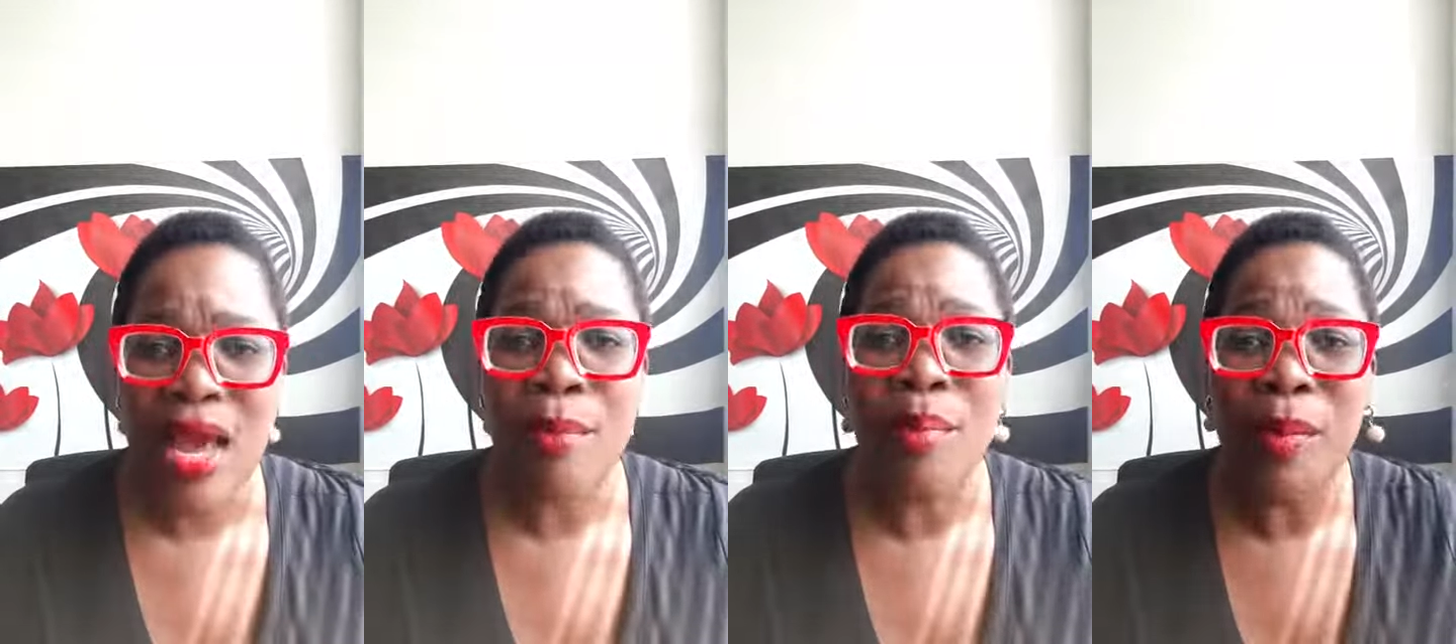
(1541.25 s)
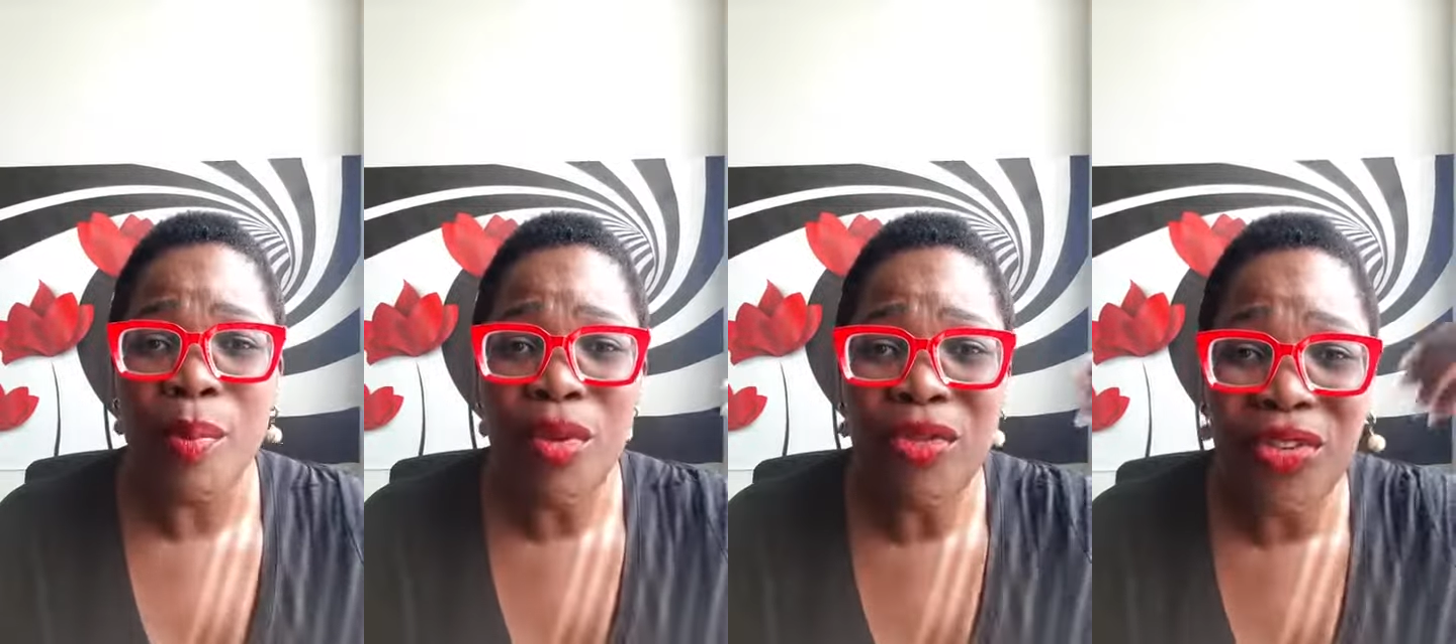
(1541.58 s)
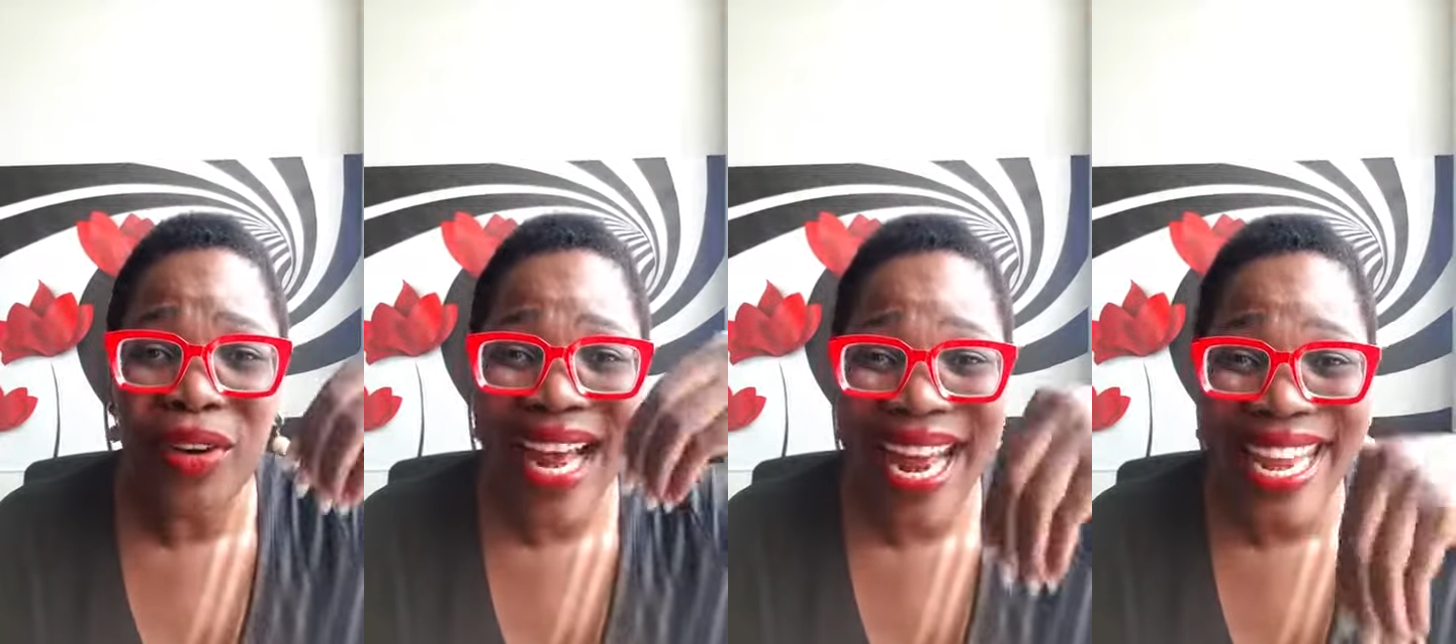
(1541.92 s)
People
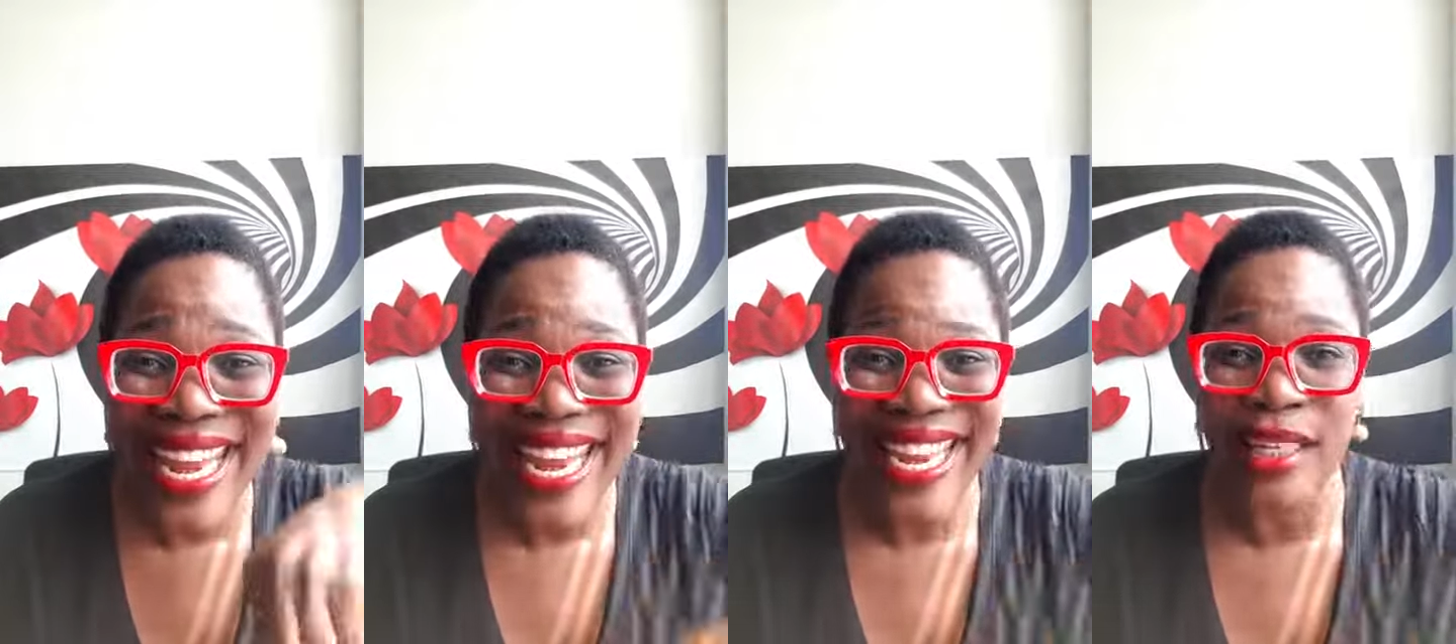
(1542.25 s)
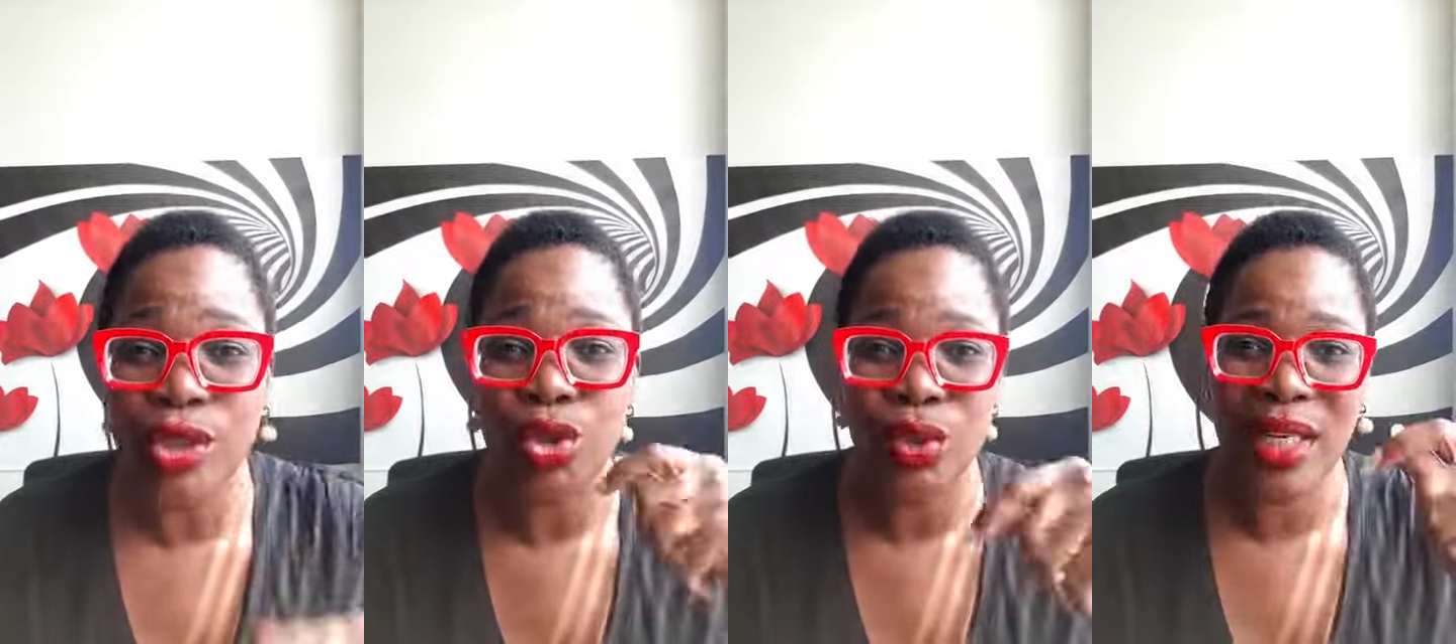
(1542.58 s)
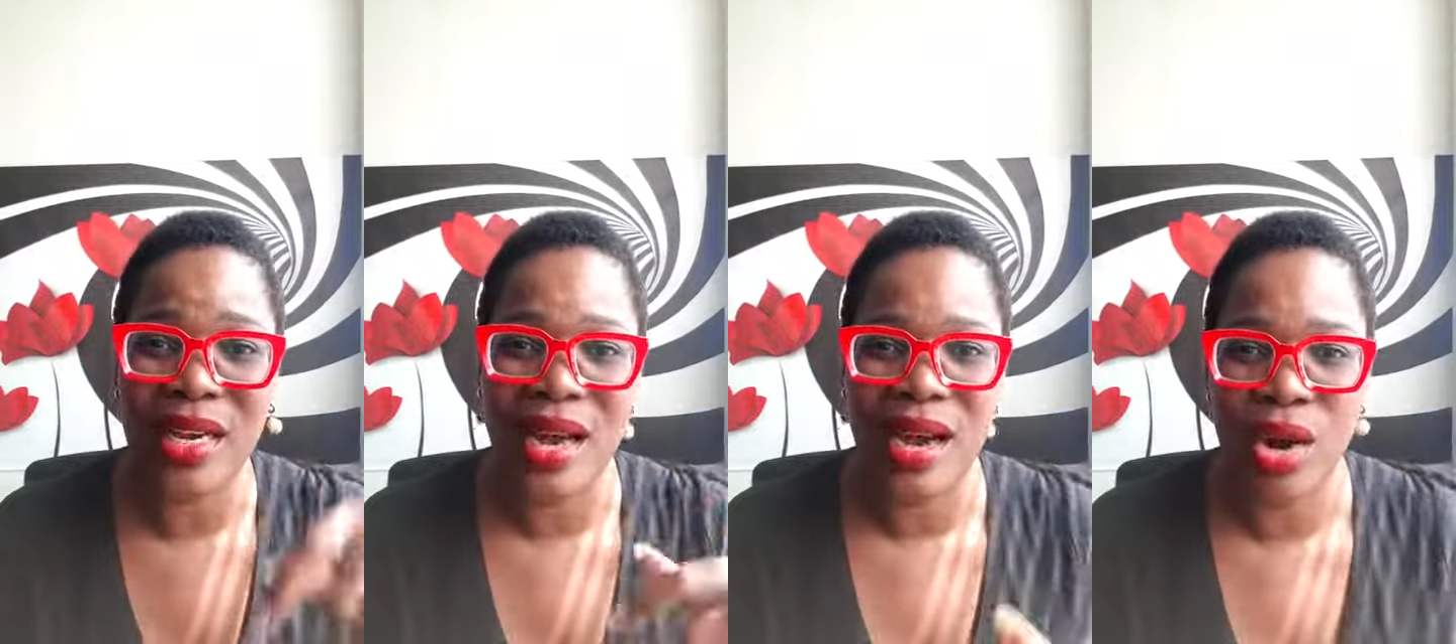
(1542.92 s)
fly in to
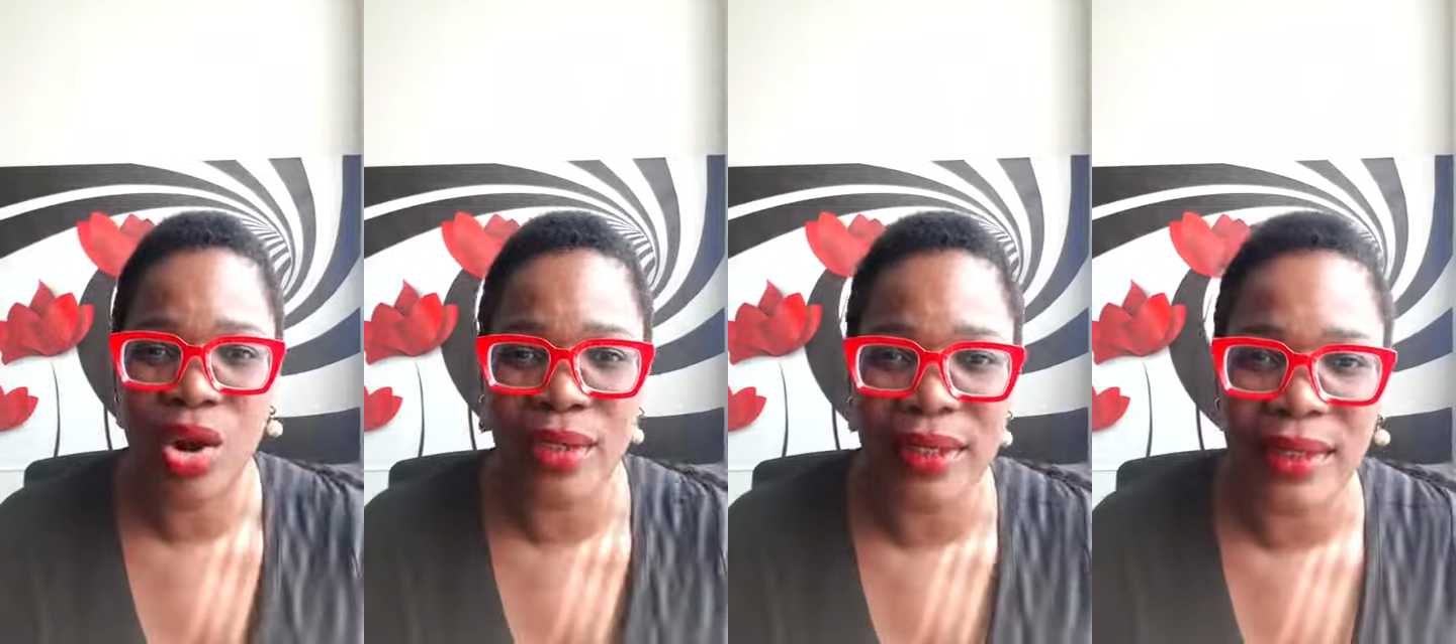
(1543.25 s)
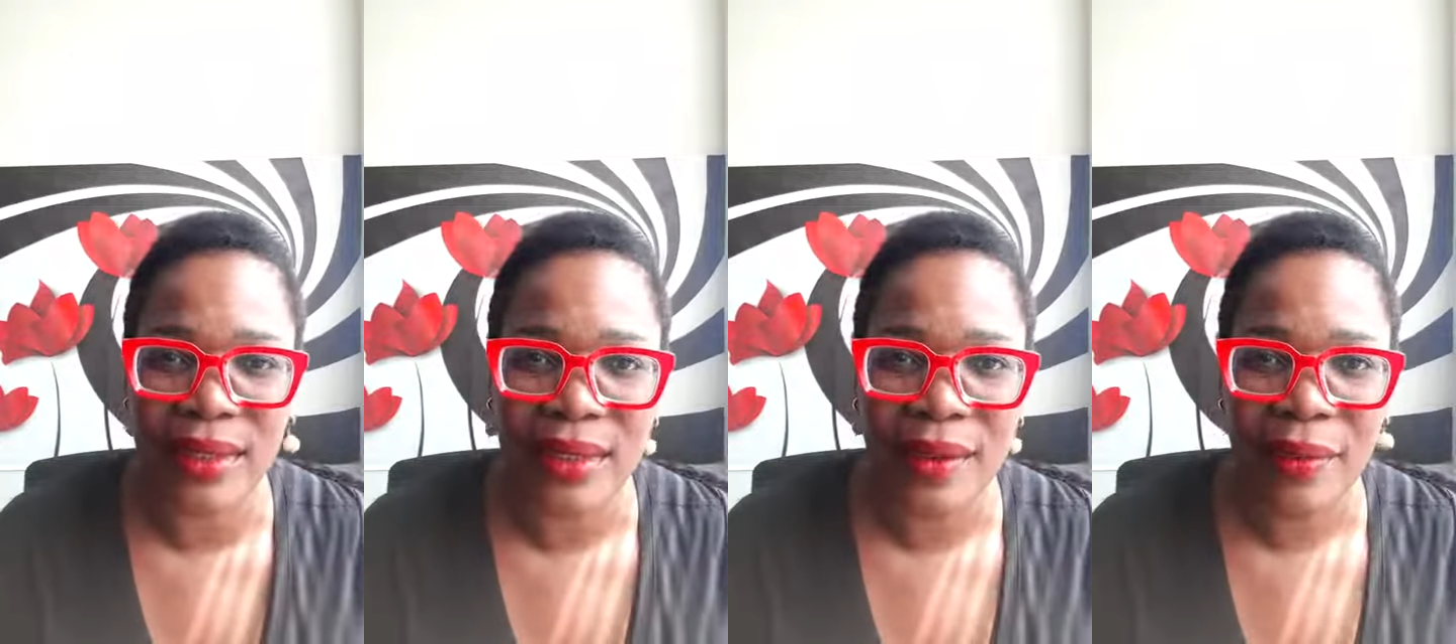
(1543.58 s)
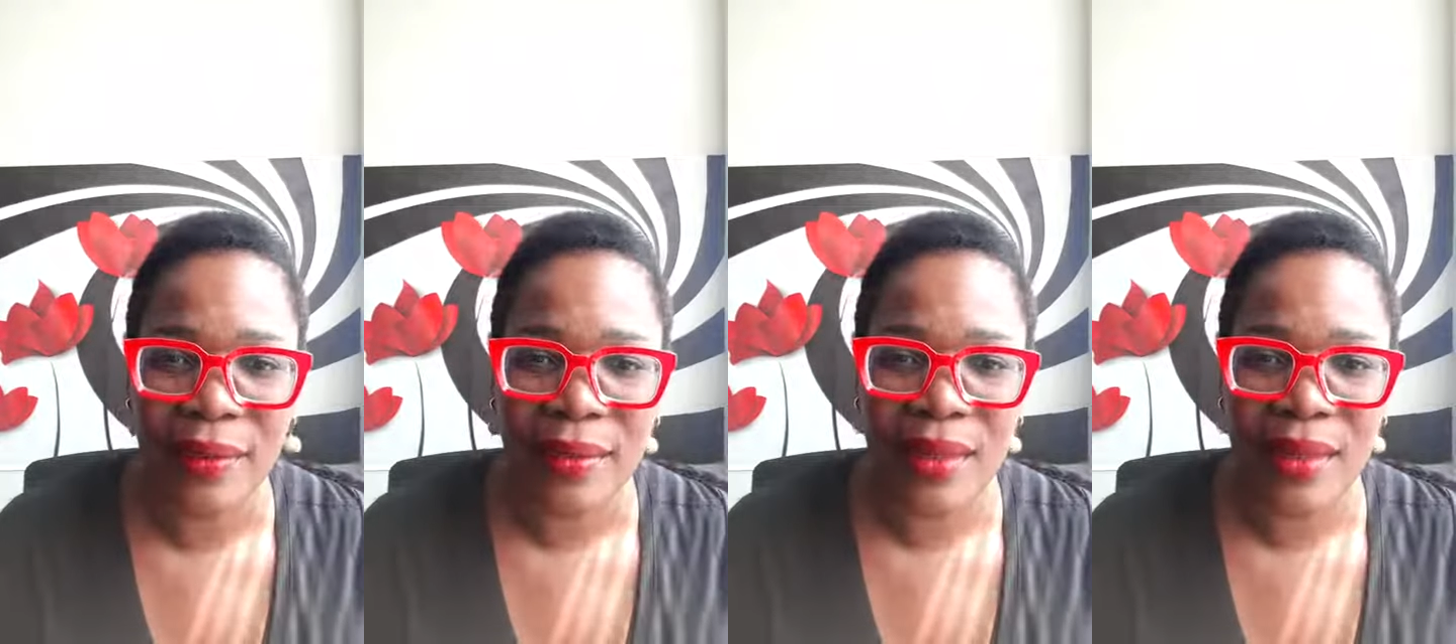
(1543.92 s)
take our courses